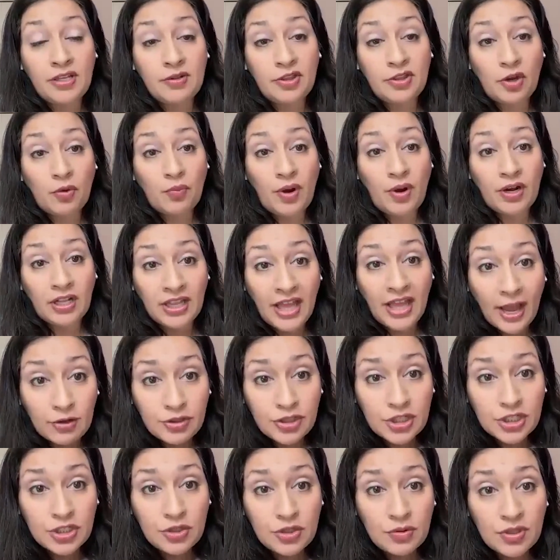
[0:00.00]
they're read
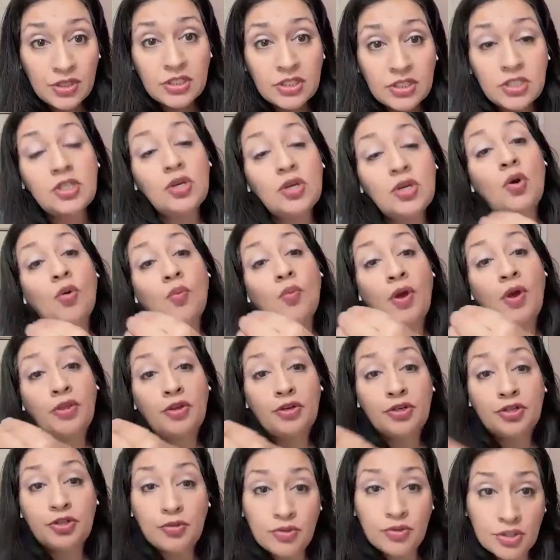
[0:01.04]
aloud to students or
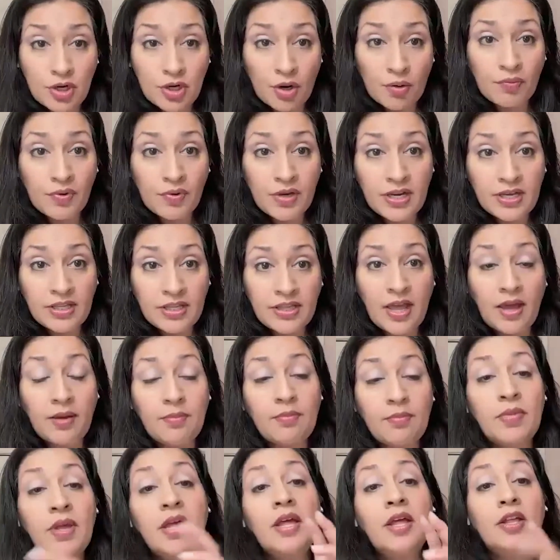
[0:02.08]
whether students are reading
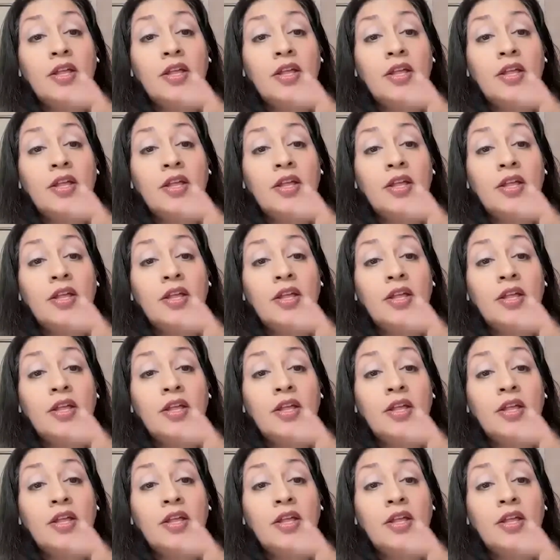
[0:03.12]
them.